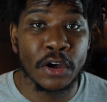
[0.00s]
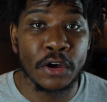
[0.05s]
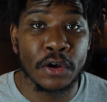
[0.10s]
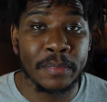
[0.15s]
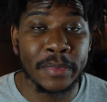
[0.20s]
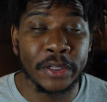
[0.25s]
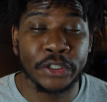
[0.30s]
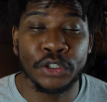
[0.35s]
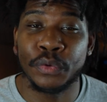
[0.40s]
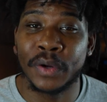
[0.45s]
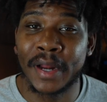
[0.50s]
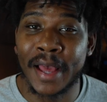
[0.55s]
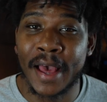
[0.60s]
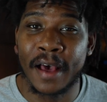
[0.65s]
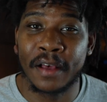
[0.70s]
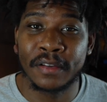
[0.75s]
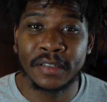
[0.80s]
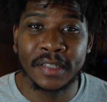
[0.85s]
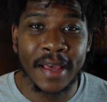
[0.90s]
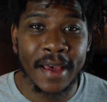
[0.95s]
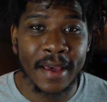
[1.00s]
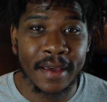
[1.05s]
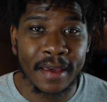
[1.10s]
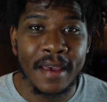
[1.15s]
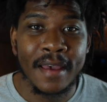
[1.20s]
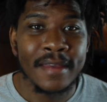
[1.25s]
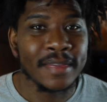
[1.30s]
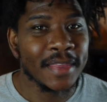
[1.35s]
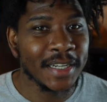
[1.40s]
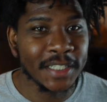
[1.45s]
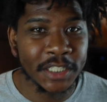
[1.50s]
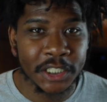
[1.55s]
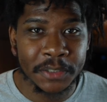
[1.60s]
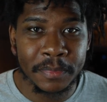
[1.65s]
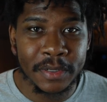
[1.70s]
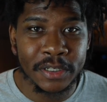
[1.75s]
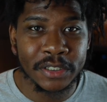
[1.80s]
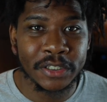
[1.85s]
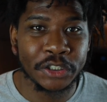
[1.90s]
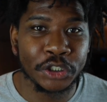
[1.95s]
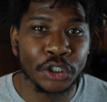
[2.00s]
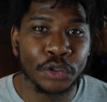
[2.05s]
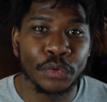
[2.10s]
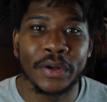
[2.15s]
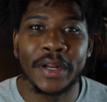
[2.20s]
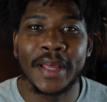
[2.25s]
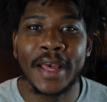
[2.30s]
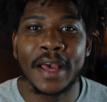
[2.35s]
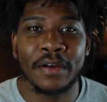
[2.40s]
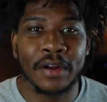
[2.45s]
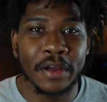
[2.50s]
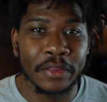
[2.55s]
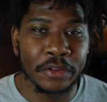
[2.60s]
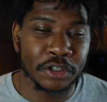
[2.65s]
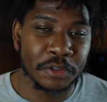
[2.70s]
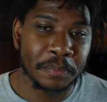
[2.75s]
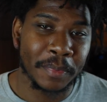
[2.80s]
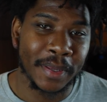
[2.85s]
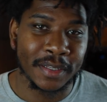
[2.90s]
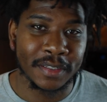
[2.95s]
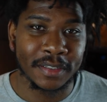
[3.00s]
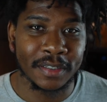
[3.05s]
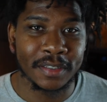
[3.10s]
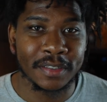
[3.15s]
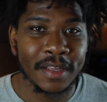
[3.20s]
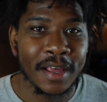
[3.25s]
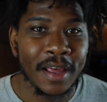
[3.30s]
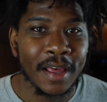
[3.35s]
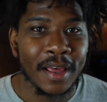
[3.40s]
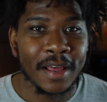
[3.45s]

home that you want to house hack, that just means that you're renting out other spaces.